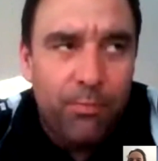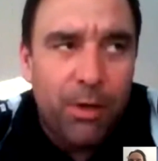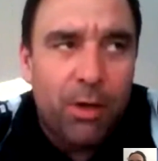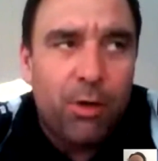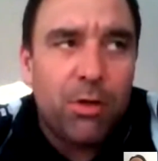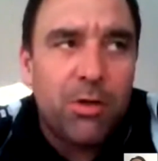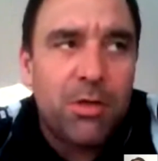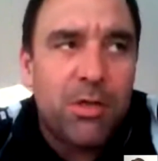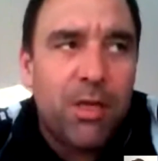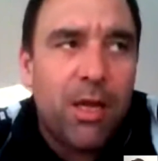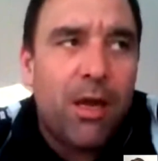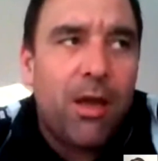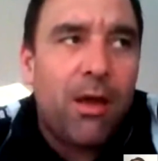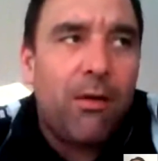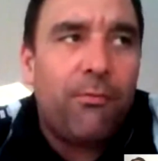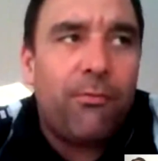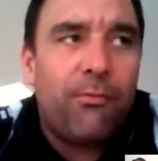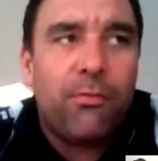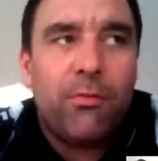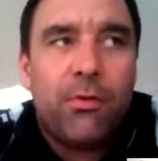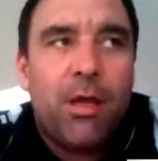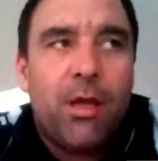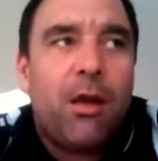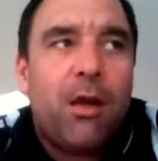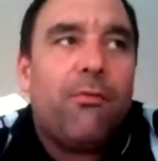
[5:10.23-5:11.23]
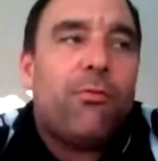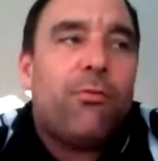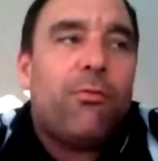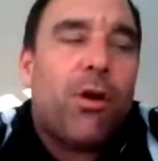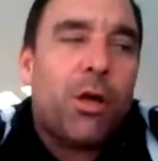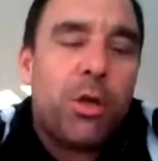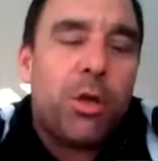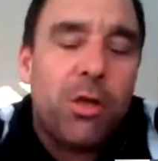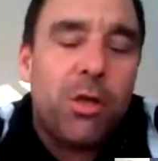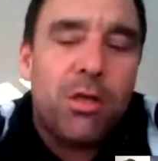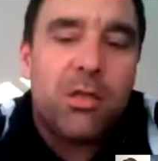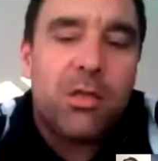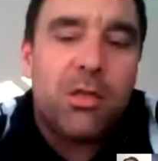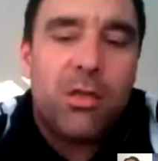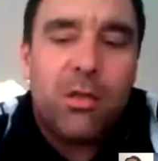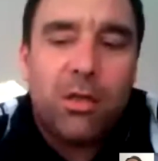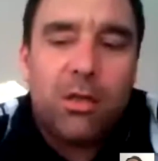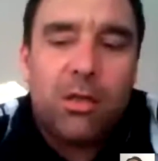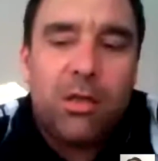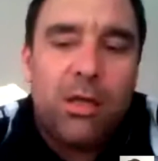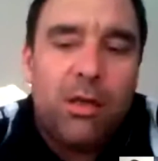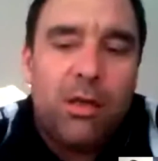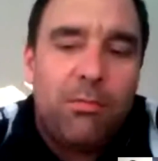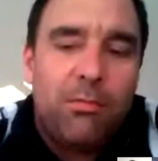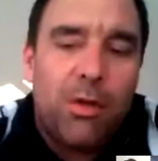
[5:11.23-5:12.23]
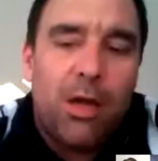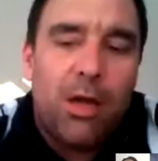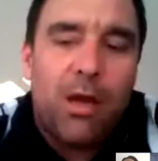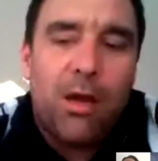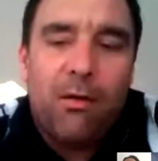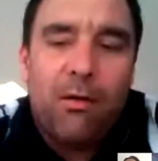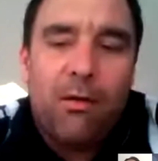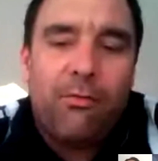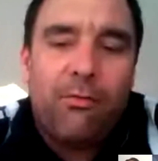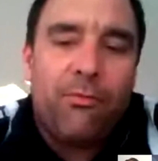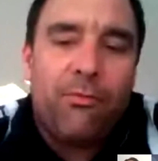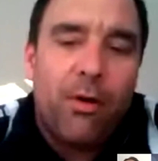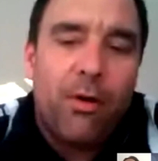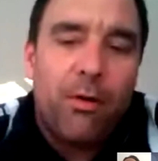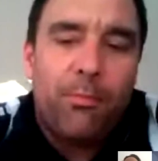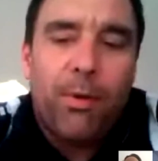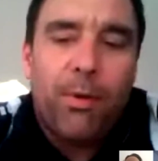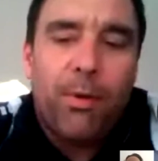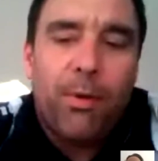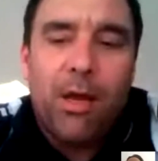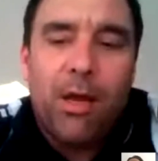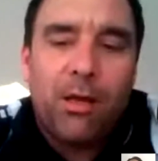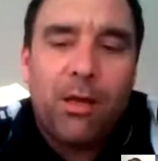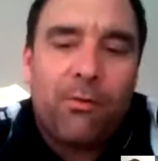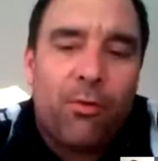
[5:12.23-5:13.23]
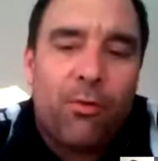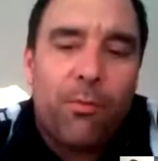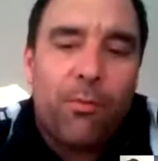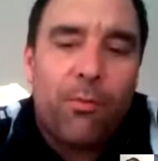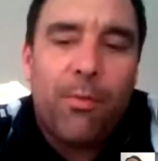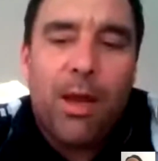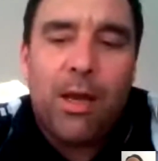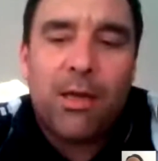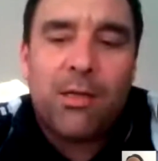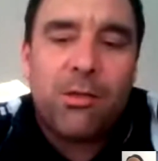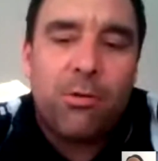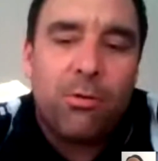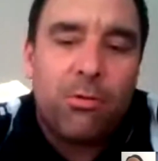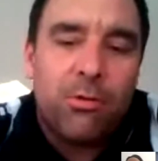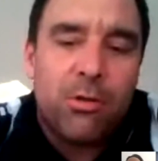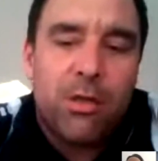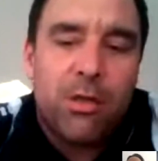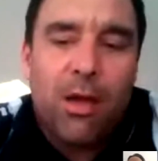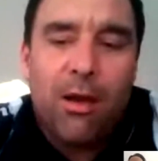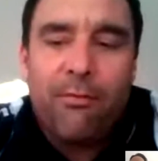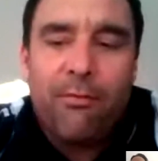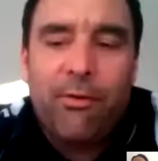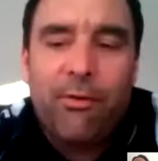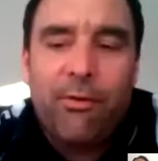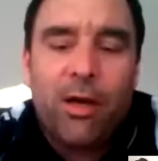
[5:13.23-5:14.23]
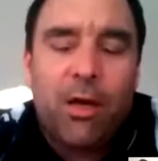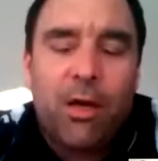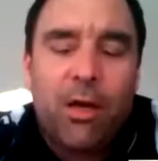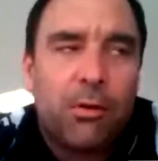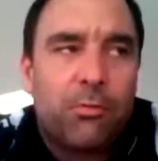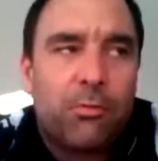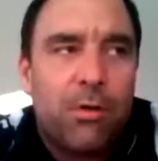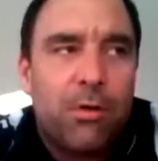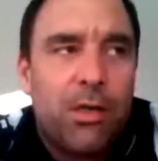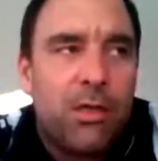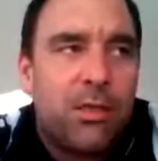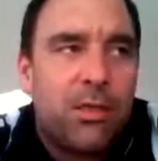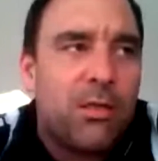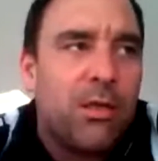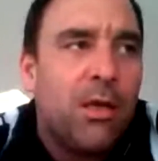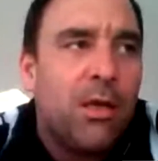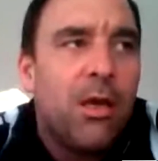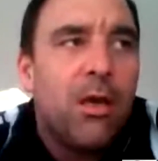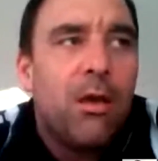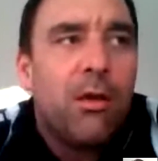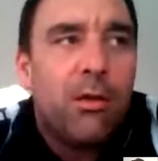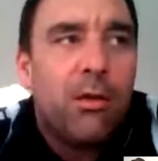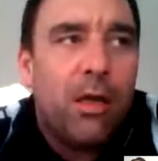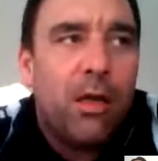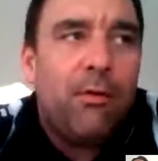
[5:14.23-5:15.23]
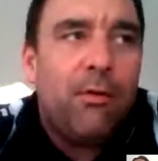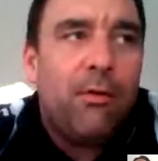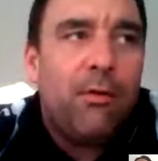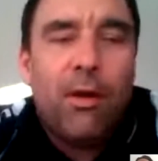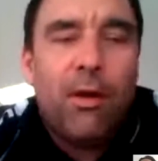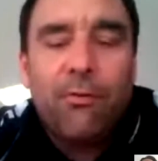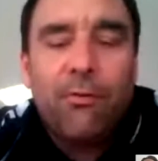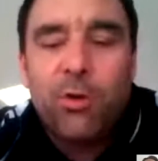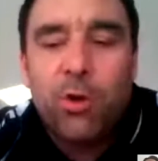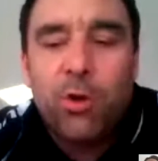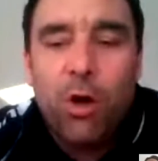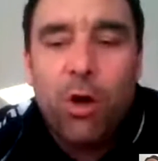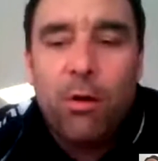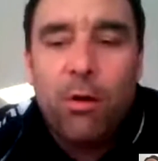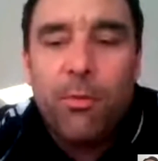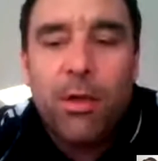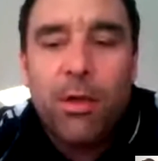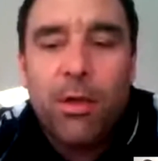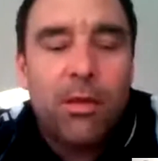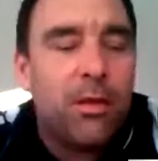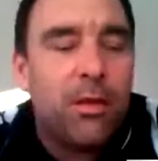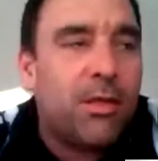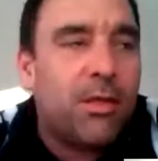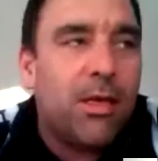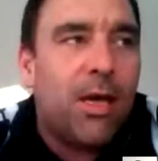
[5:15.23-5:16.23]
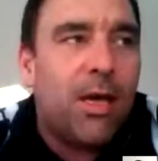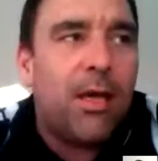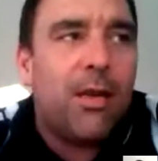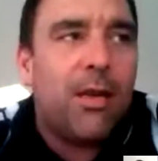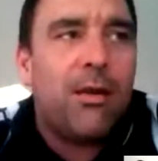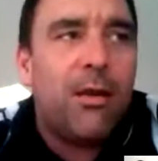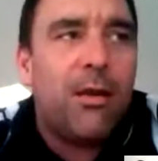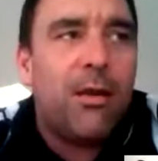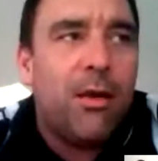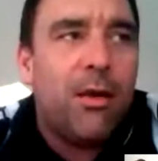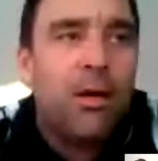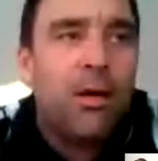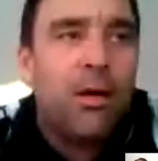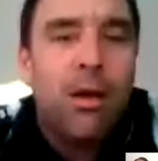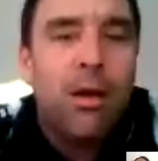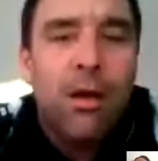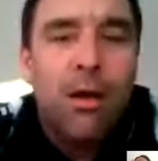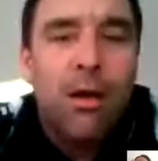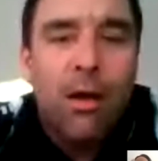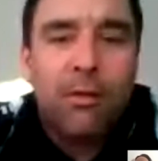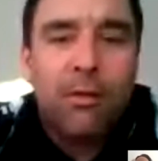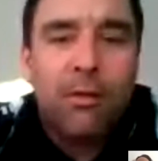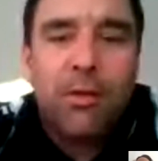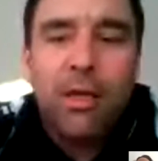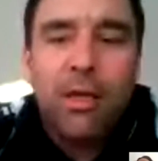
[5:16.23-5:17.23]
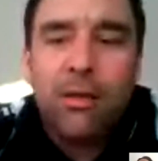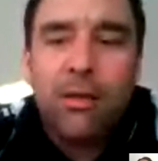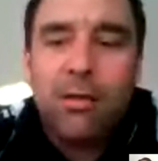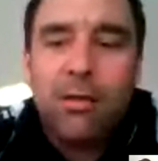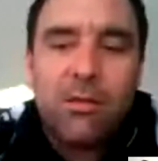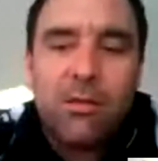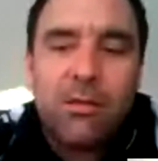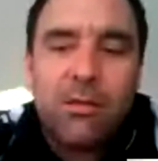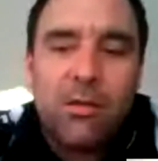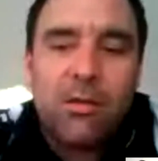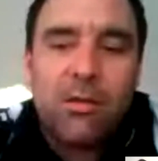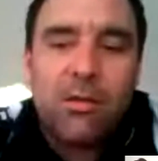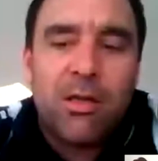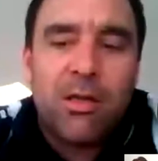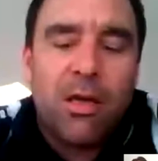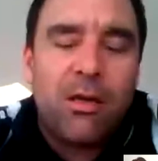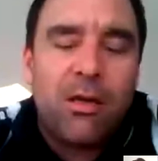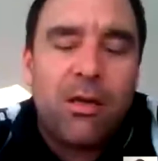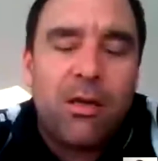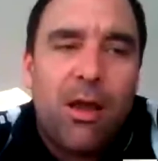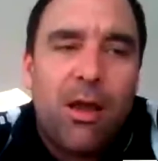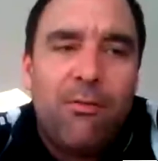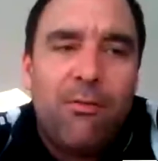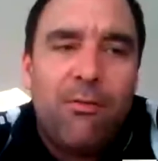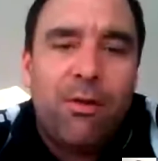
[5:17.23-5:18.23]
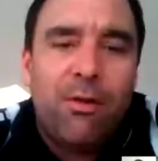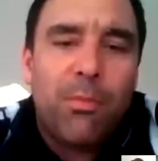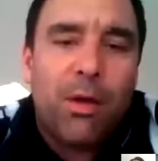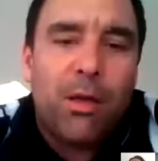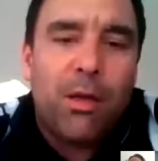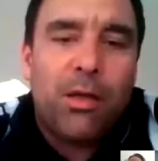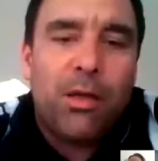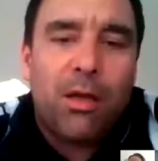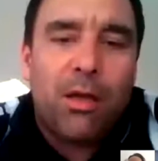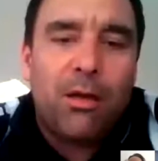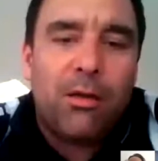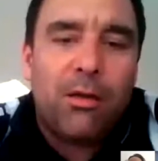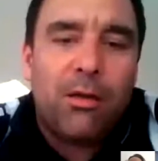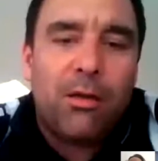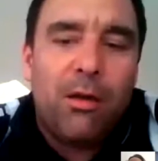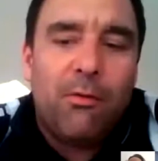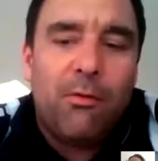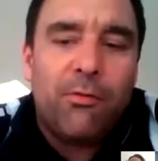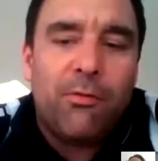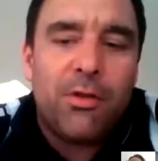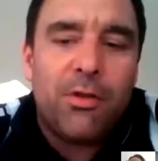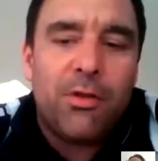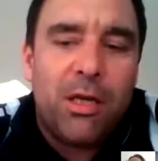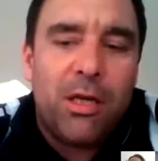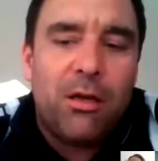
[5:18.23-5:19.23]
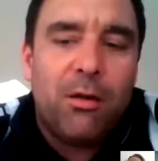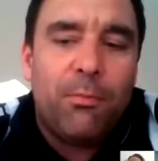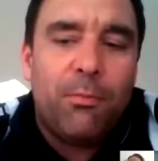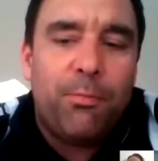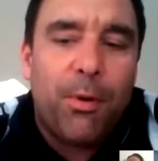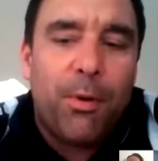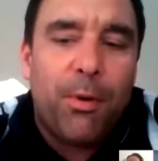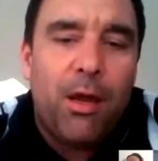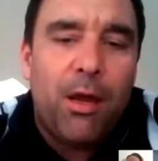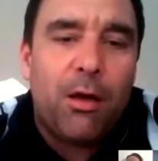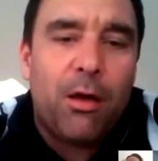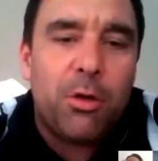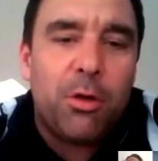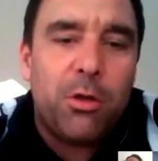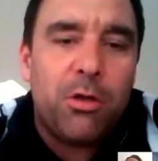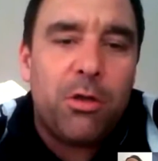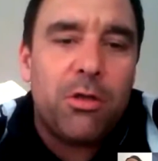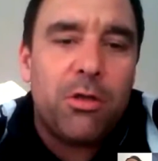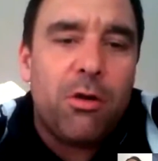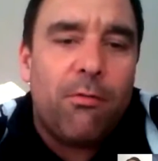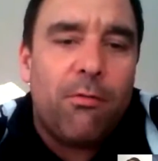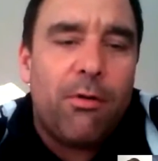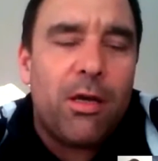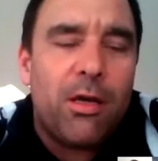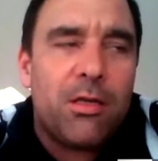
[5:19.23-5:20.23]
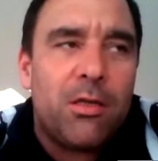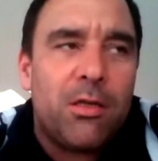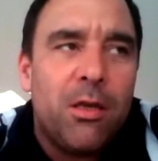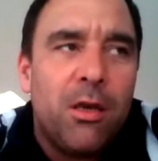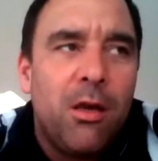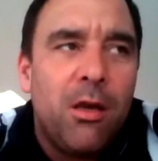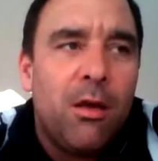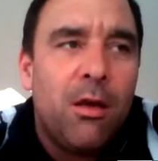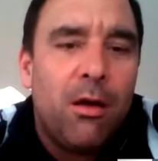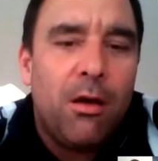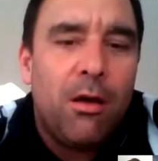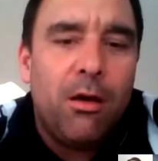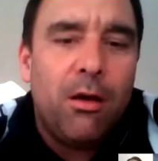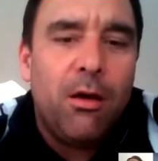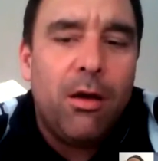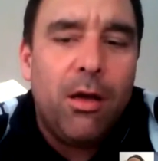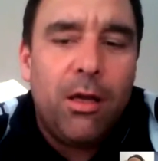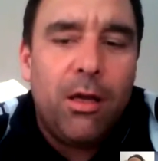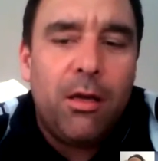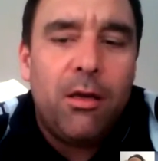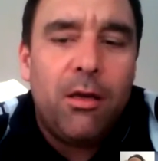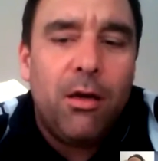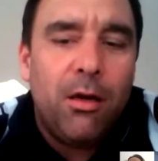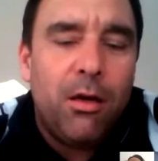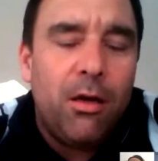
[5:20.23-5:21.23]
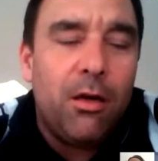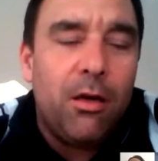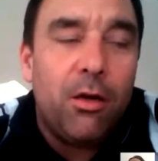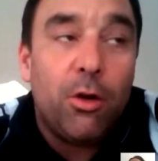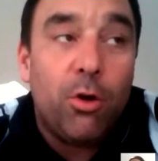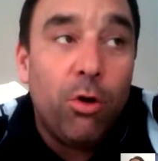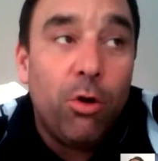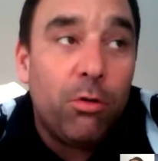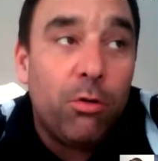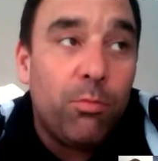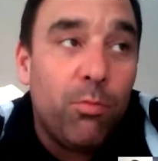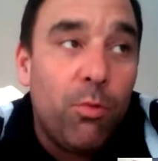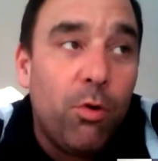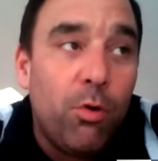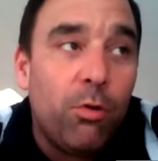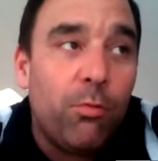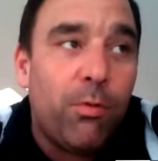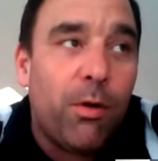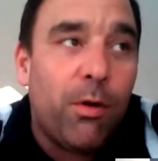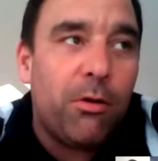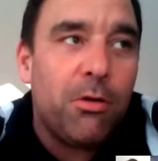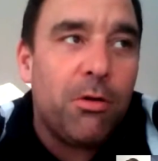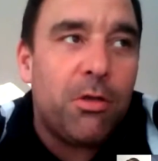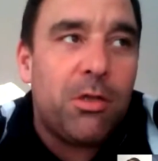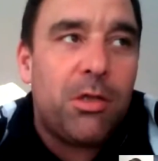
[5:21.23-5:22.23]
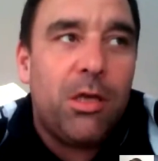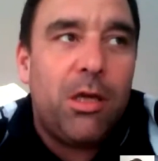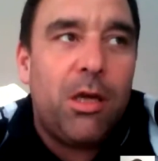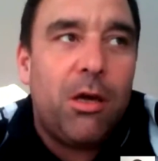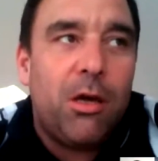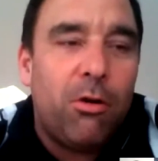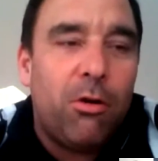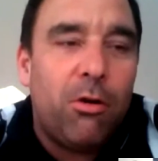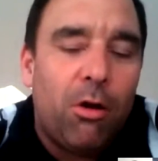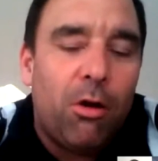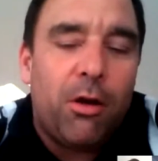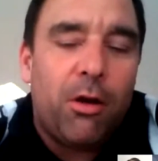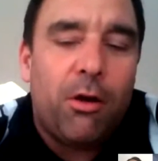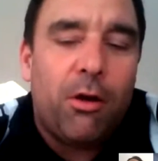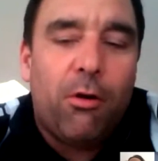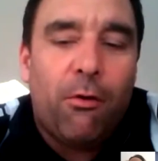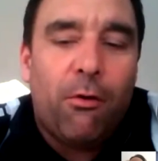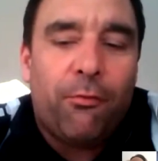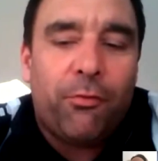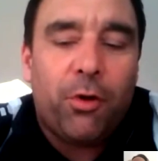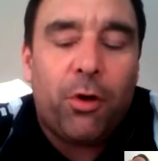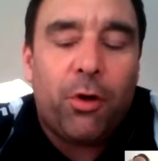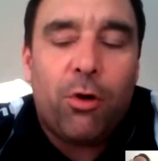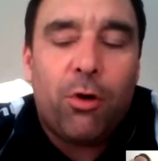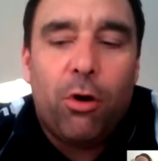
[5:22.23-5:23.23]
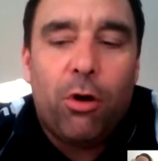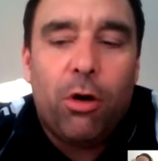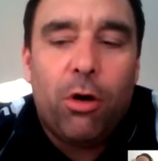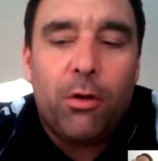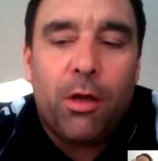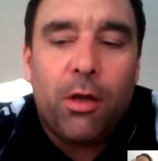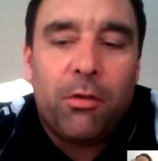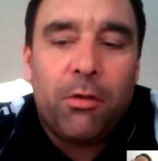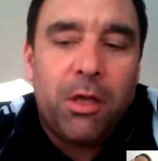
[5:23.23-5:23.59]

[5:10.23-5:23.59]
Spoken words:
Because they have Russians in the team, they have players from ex-Yugoslavian countries, they even have Germans, and I think this Scandinavian mentality of a single player, she's always in a good mood when you see her on and off the court.